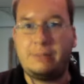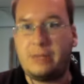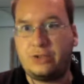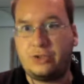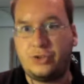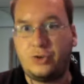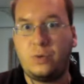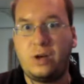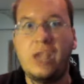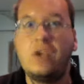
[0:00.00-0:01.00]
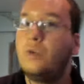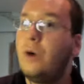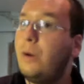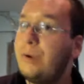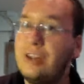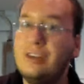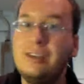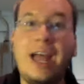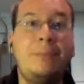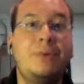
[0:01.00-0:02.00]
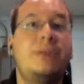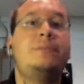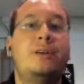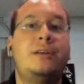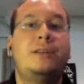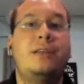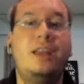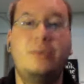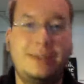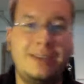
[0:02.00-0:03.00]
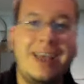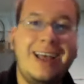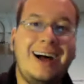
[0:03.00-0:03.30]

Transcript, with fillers: I'm not sure why you'd want one on a tablet, but anyways,